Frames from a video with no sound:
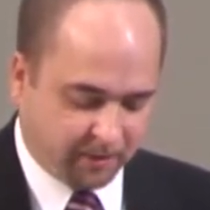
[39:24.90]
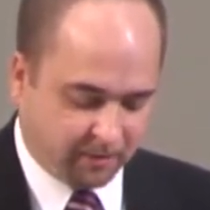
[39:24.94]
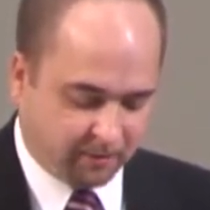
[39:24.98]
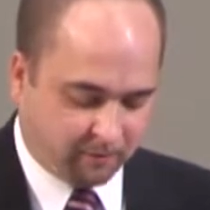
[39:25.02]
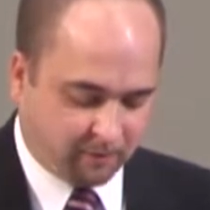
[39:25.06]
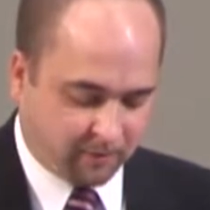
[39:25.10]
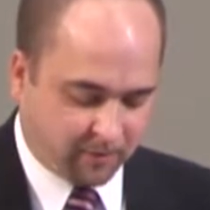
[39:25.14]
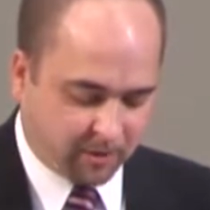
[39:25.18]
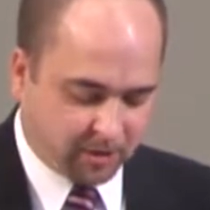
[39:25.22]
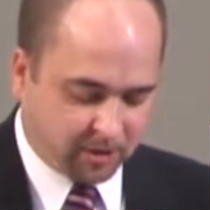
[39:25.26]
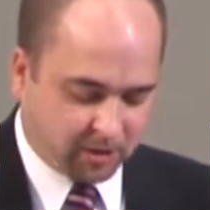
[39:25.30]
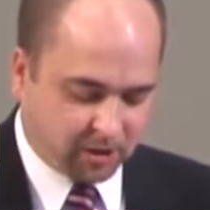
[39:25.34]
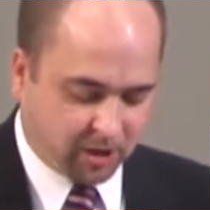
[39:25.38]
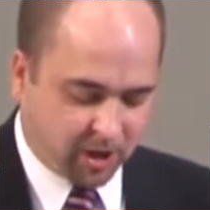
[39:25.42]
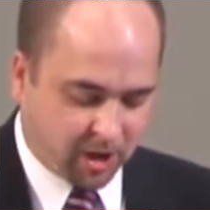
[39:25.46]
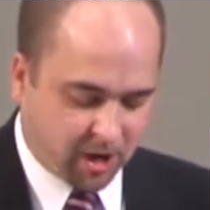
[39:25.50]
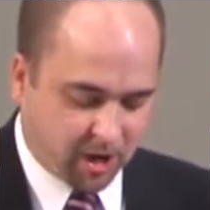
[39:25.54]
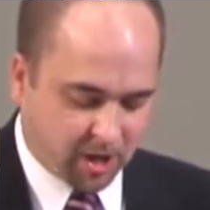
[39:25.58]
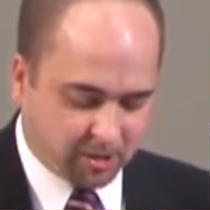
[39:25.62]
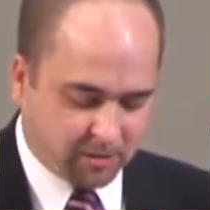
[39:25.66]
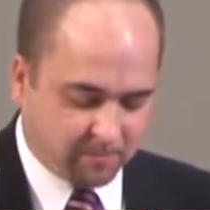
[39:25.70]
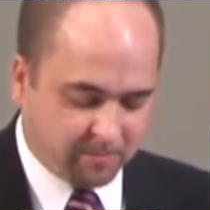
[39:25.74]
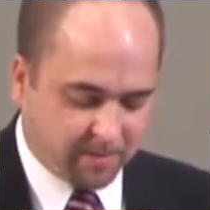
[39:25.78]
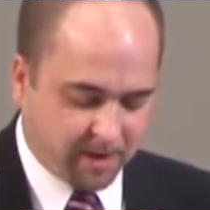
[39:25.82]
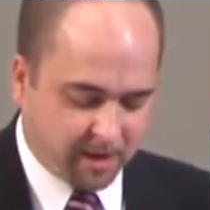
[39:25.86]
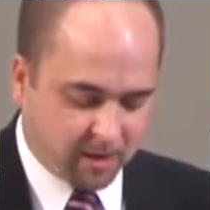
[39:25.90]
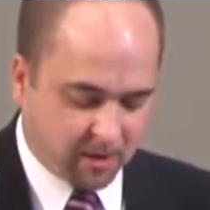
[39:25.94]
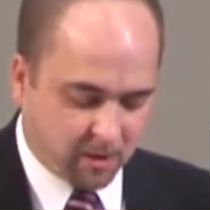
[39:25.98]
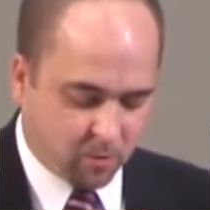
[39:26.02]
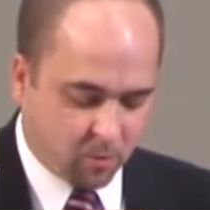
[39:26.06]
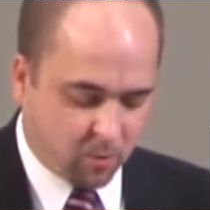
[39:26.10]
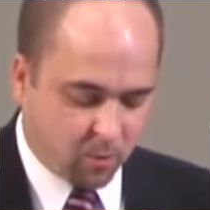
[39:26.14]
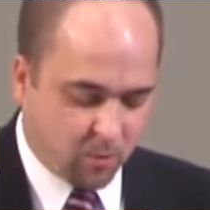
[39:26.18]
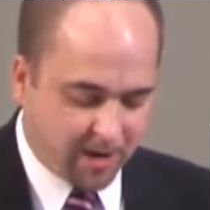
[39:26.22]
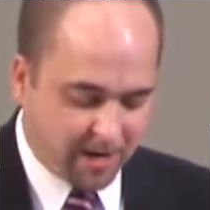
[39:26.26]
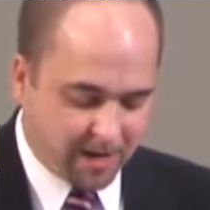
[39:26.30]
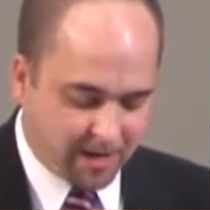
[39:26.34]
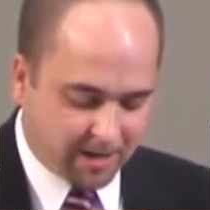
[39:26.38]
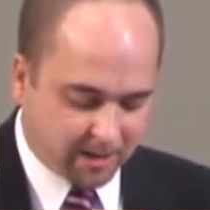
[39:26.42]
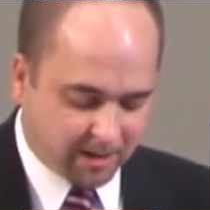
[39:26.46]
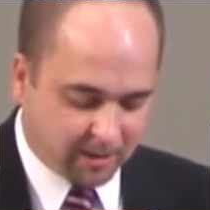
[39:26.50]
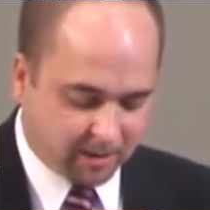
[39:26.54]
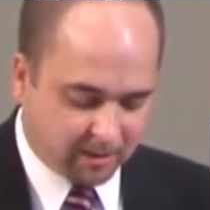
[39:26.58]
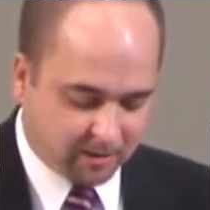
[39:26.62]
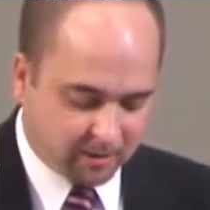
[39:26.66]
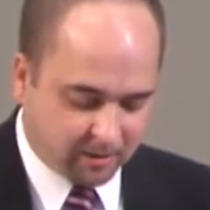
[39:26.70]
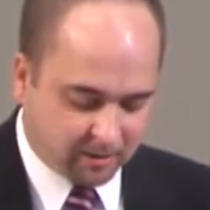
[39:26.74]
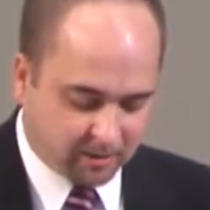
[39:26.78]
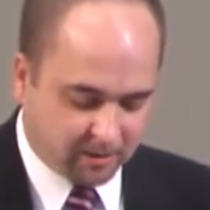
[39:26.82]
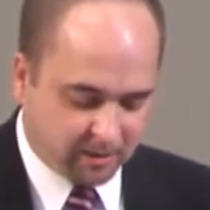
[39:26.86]
For this cause many are weak
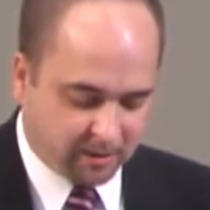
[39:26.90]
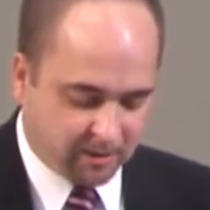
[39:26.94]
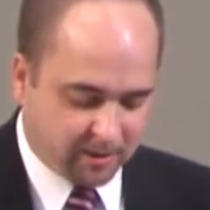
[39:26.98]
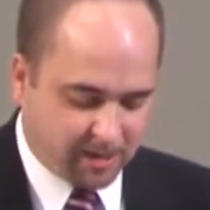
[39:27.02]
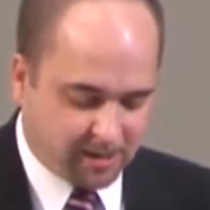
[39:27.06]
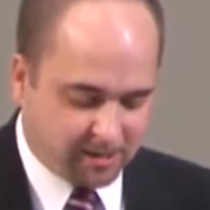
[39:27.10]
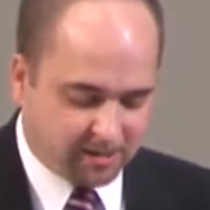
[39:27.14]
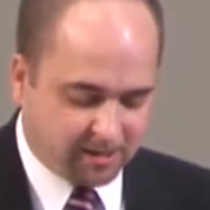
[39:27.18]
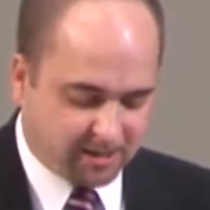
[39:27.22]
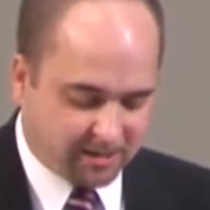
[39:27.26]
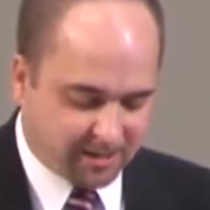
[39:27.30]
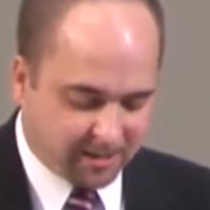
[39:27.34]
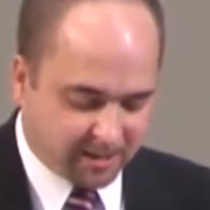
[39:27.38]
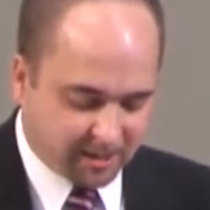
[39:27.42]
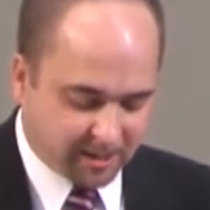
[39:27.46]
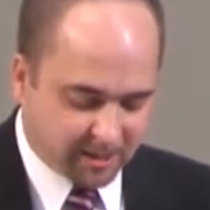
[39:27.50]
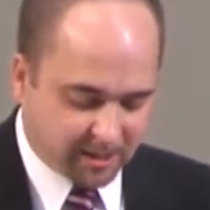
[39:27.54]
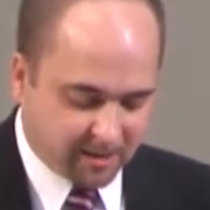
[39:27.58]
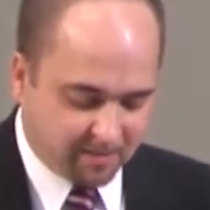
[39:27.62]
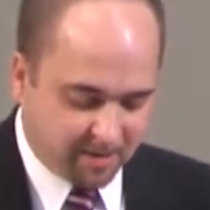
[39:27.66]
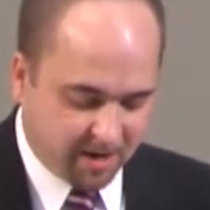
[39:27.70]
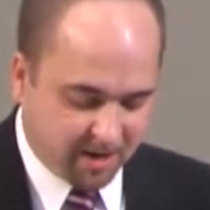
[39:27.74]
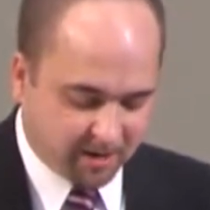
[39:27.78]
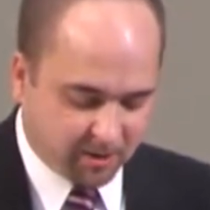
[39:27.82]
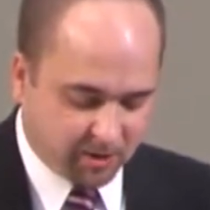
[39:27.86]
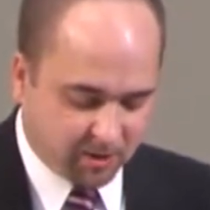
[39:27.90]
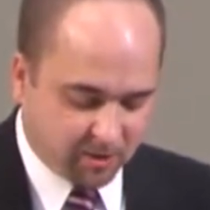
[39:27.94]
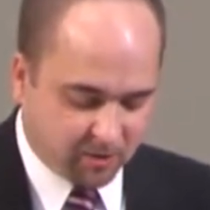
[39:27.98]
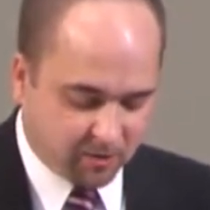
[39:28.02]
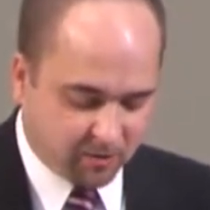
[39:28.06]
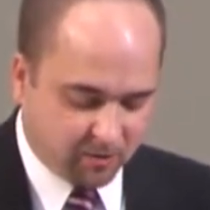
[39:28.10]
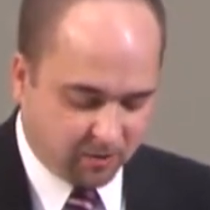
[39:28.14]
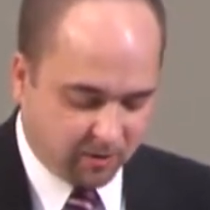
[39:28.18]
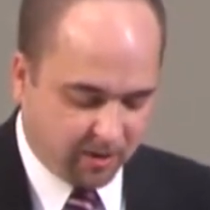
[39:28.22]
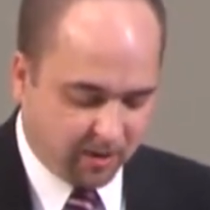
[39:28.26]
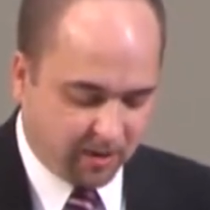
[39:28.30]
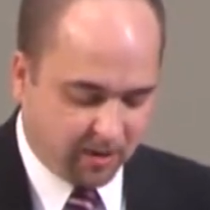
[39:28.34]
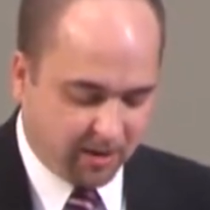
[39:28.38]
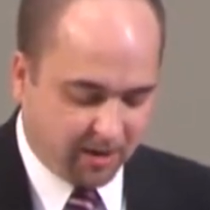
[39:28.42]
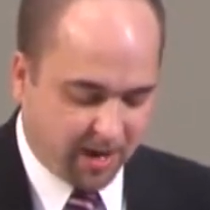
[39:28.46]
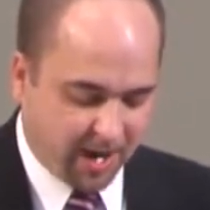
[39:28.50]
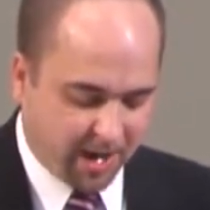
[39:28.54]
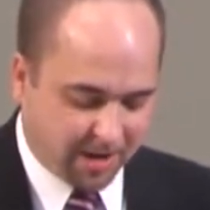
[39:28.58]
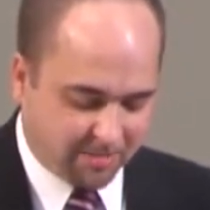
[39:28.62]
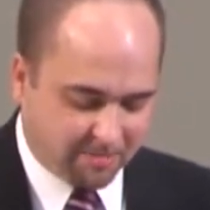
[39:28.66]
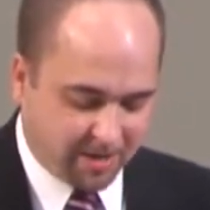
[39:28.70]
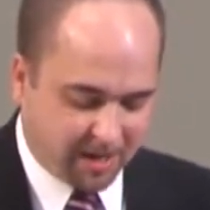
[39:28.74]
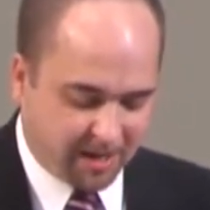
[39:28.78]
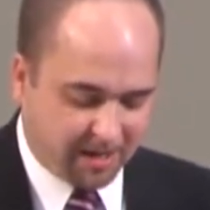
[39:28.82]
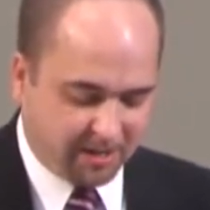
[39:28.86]
and sickly among you,
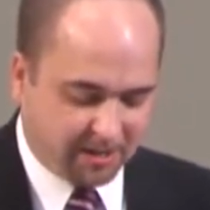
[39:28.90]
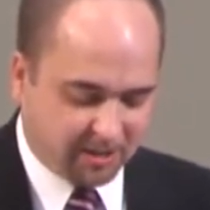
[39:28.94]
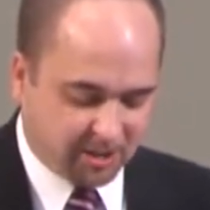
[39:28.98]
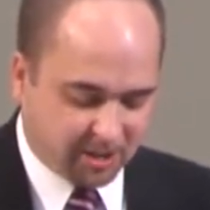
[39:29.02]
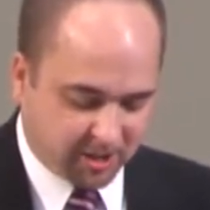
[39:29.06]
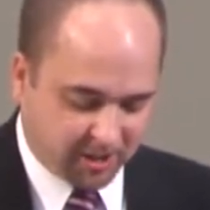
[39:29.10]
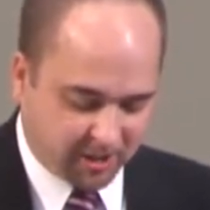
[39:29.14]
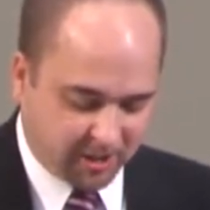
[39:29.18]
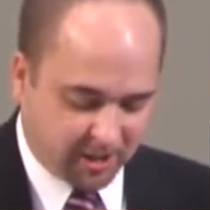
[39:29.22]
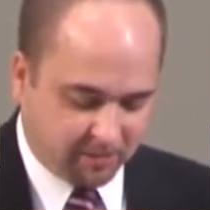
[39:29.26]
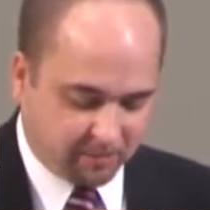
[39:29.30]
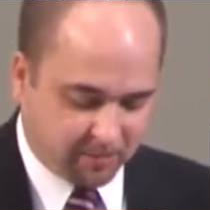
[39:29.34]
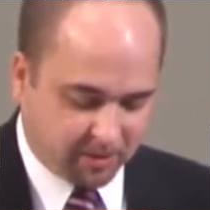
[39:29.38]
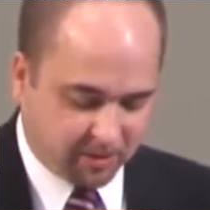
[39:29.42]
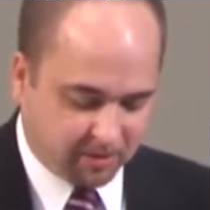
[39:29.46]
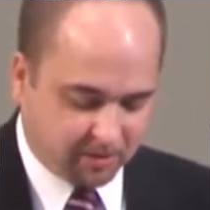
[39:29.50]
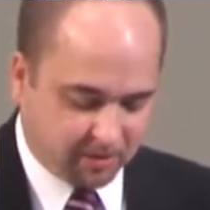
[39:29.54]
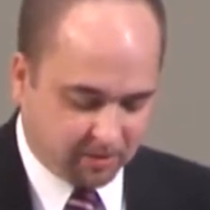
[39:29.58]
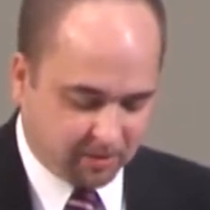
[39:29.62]
and many sleep.